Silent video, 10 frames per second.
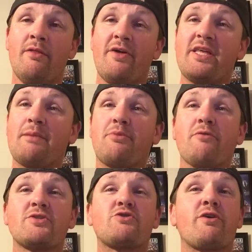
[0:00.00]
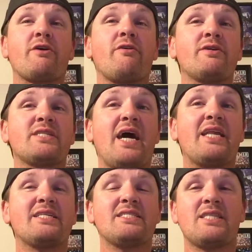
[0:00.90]
they didn't pull the trigger on
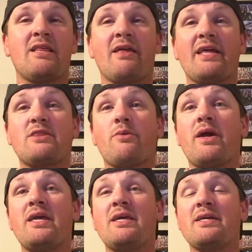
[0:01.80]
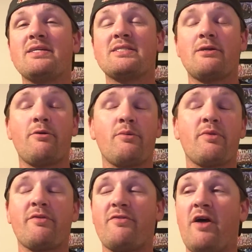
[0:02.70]
Titus. They like the way he is. You know, he
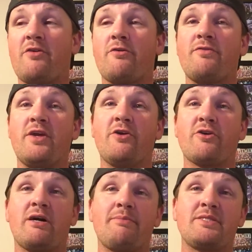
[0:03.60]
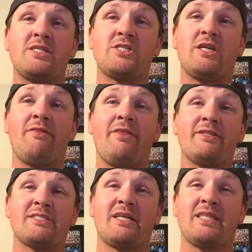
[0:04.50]
won the Father of the Year competition and
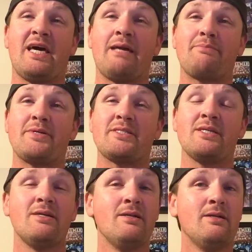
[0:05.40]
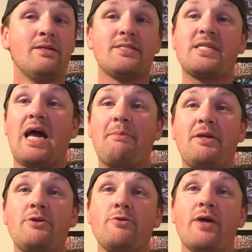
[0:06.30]
things like that. But it's got to
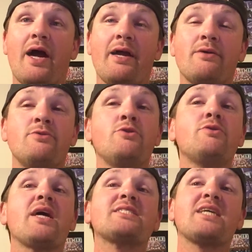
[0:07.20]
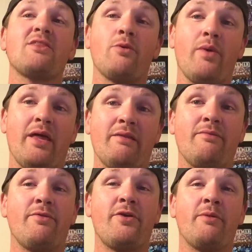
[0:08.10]
be New Day. New Day's getting the win.
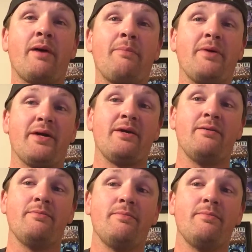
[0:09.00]
They're my pick.